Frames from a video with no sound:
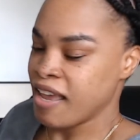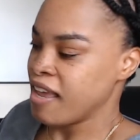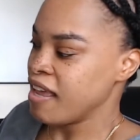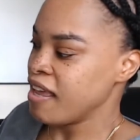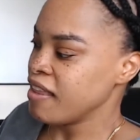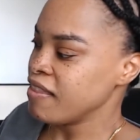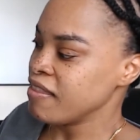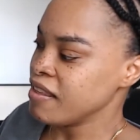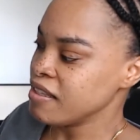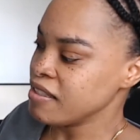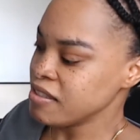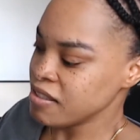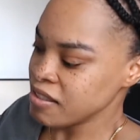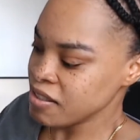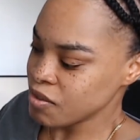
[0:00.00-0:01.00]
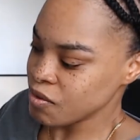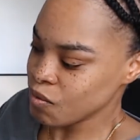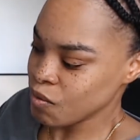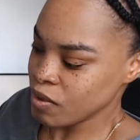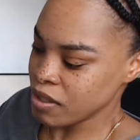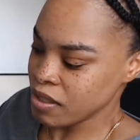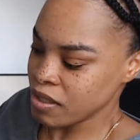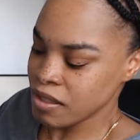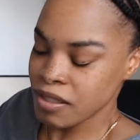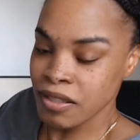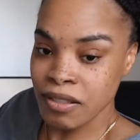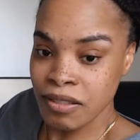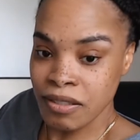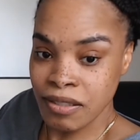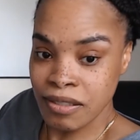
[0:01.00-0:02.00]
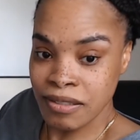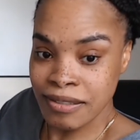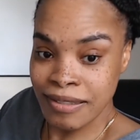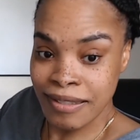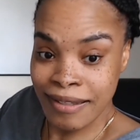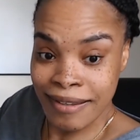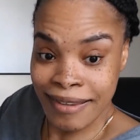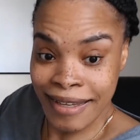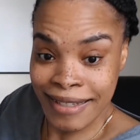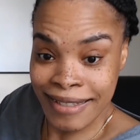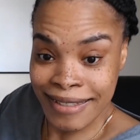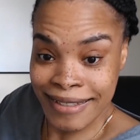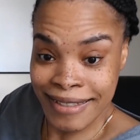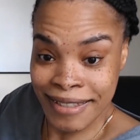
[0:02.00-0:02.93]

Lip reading: And this is what it looks like.